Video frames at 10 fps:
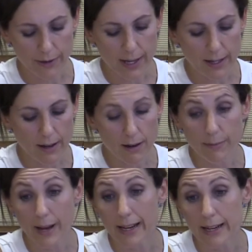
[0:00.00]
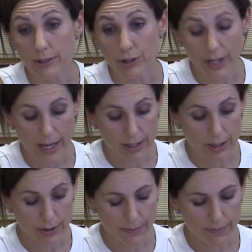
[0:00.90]
income and
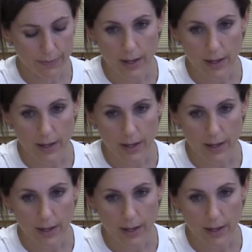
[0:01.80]
education.